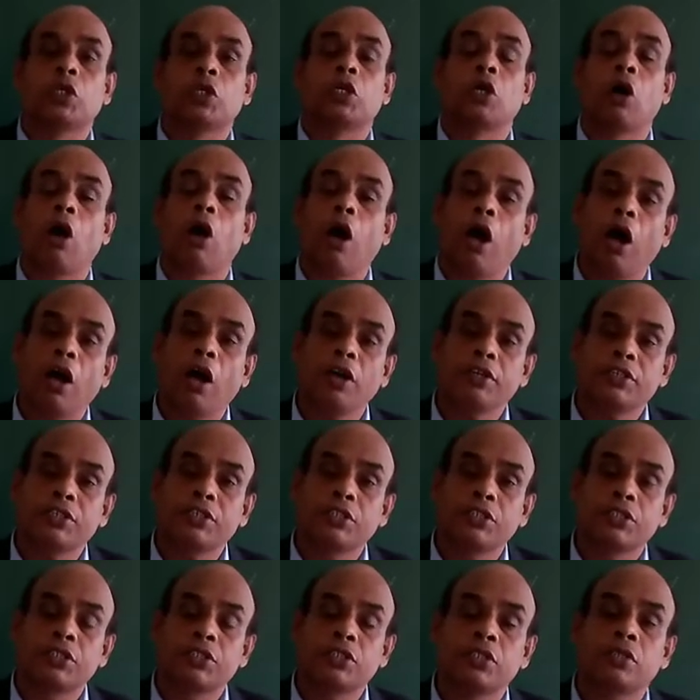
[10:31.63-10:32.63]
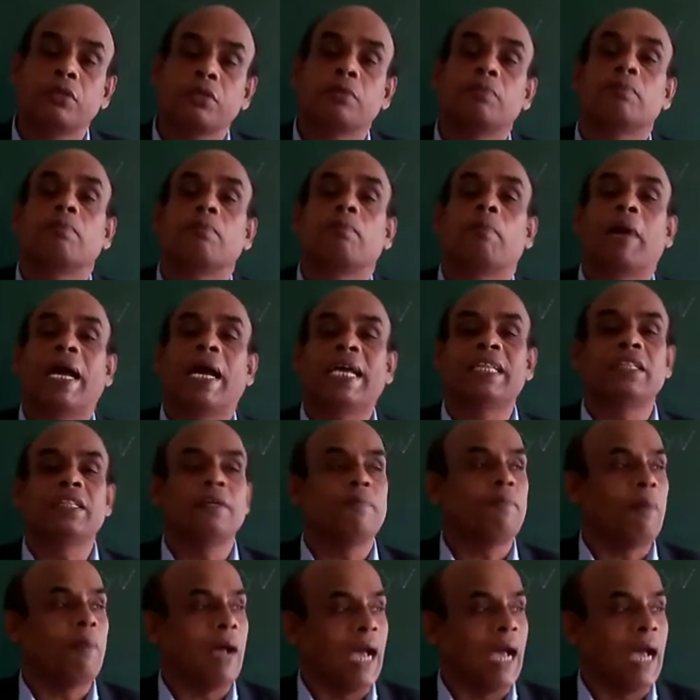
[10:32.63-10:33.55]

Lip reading: got by the